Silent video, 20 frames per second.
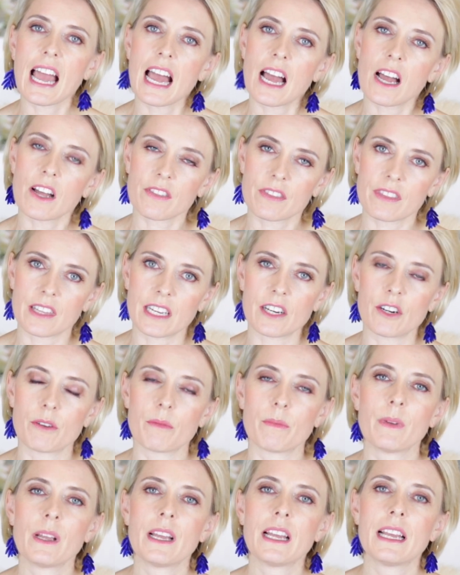out
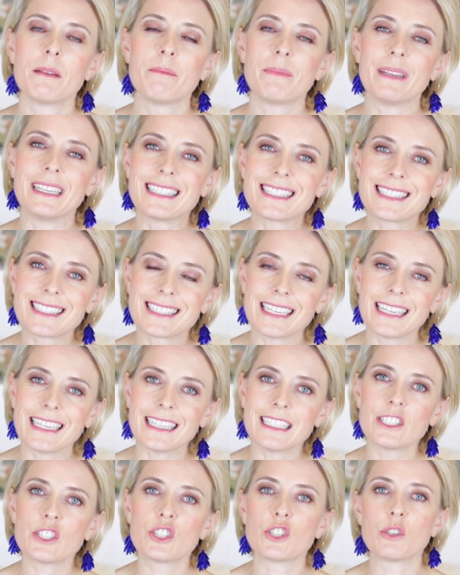there, be
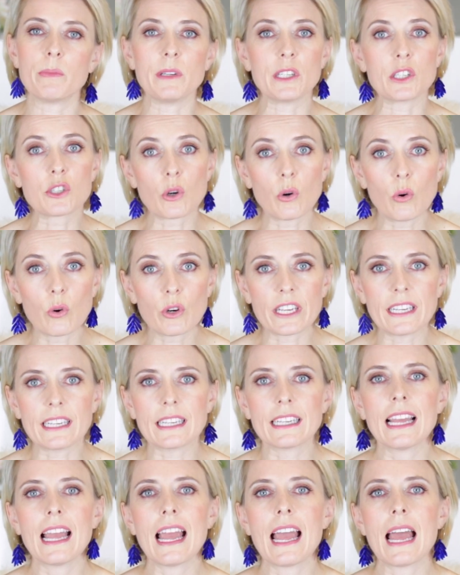seen to be
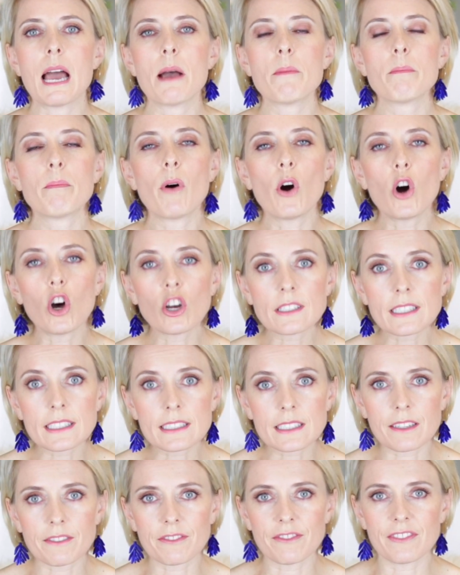talking
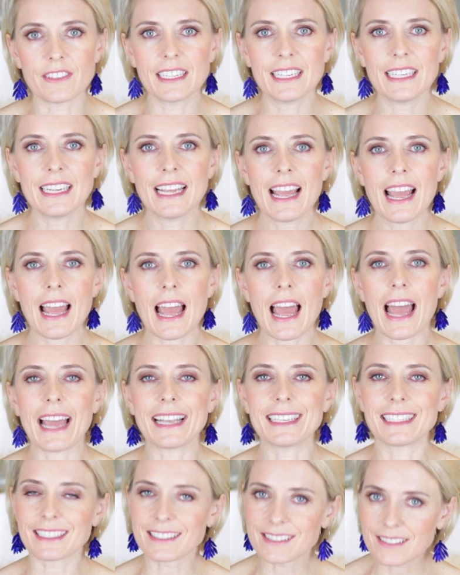positively
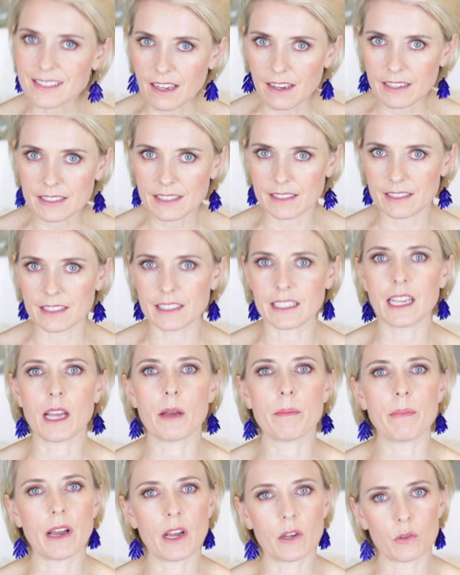and excitedly
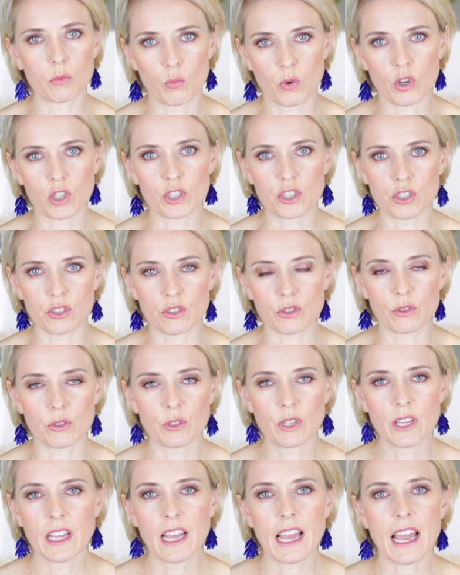about what you do.
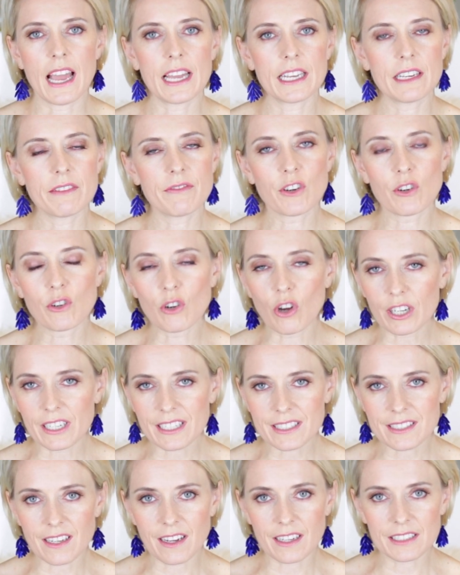And if you're not
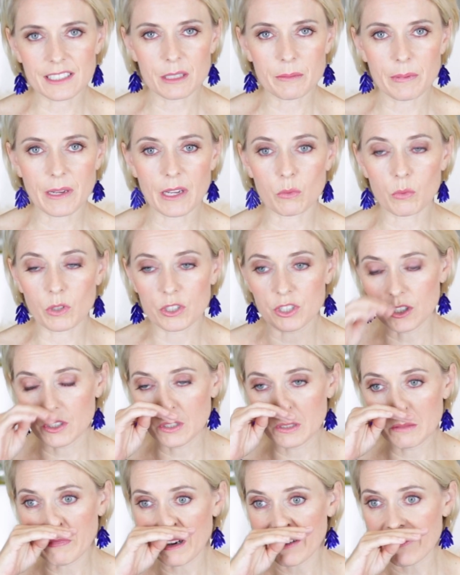excited about what you
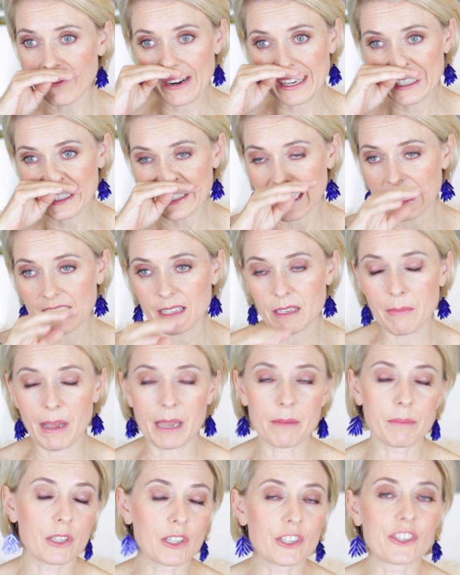do, my friend, then
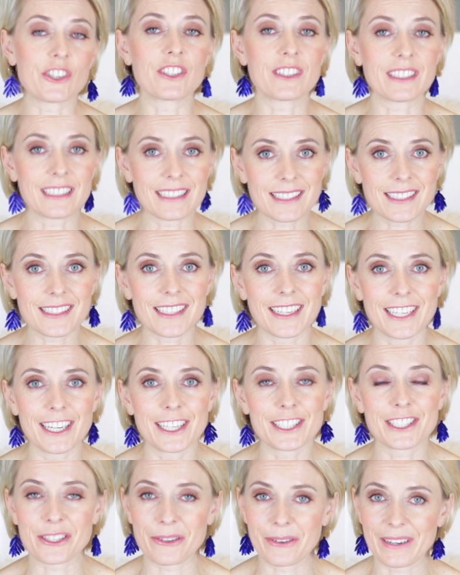maybe you should consider
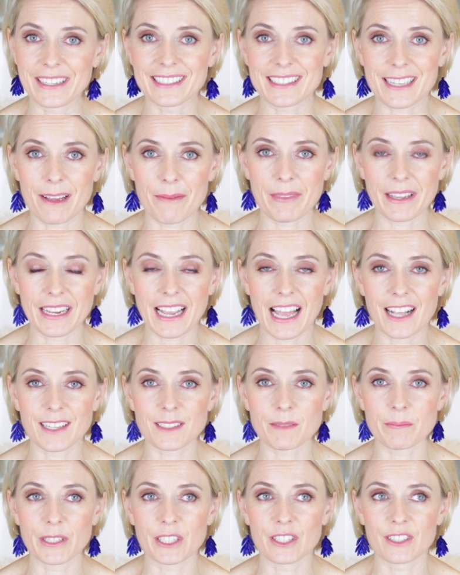doing something
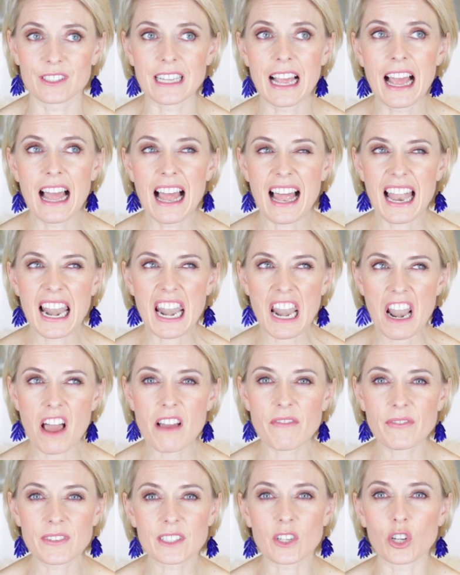else, because
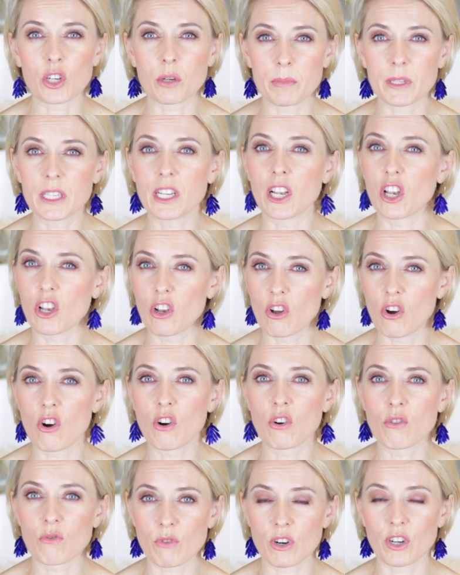life is going to be a
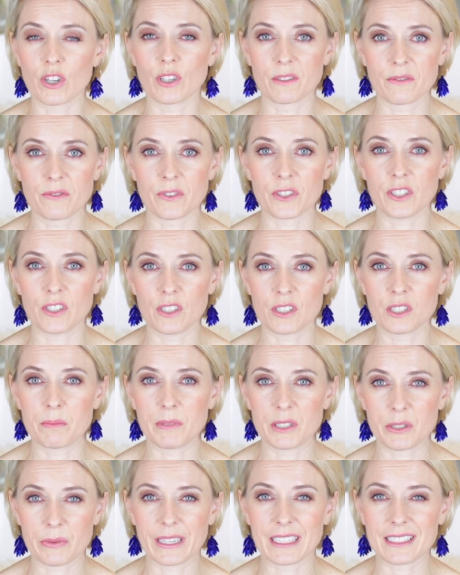long road for you to be
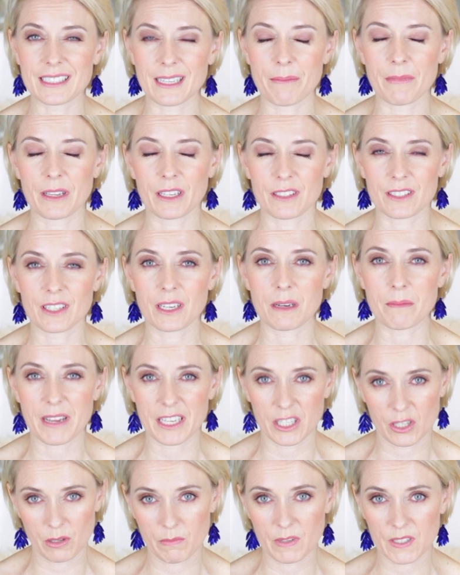doing something that's going to
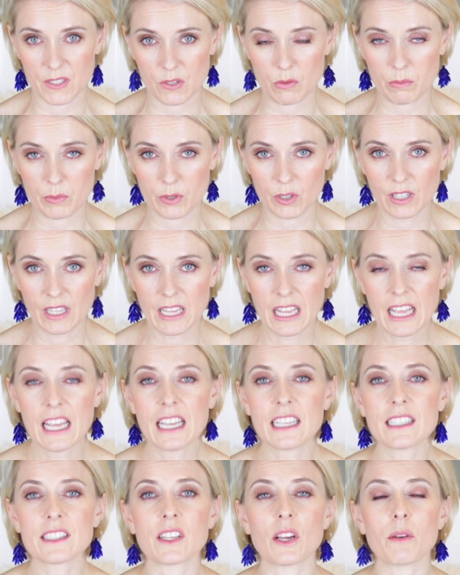make you miserable.
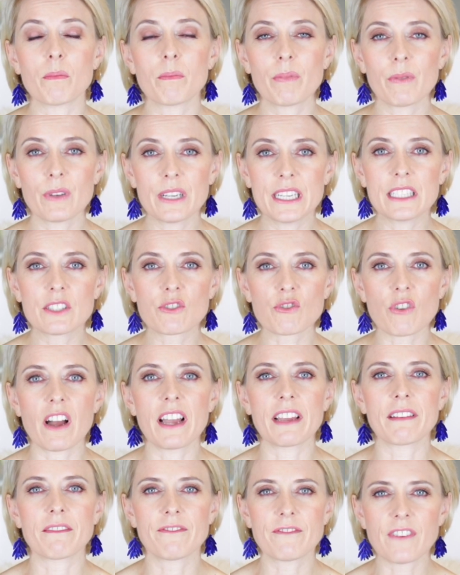So please
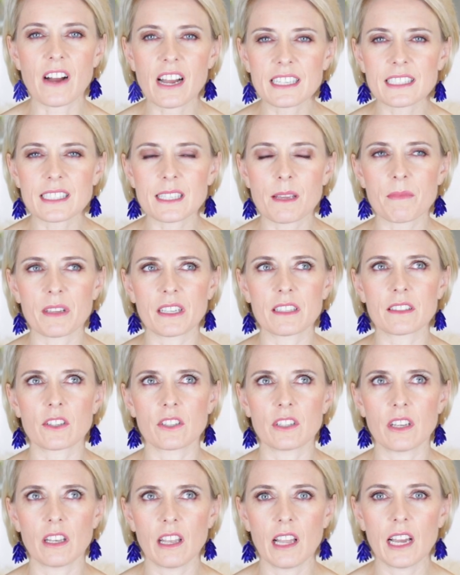try and find something that's
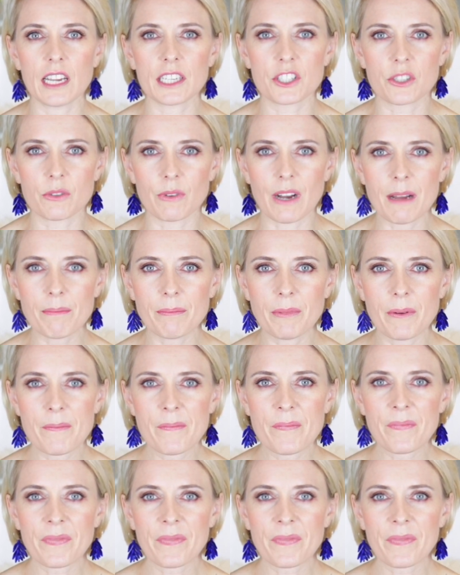going to light you up.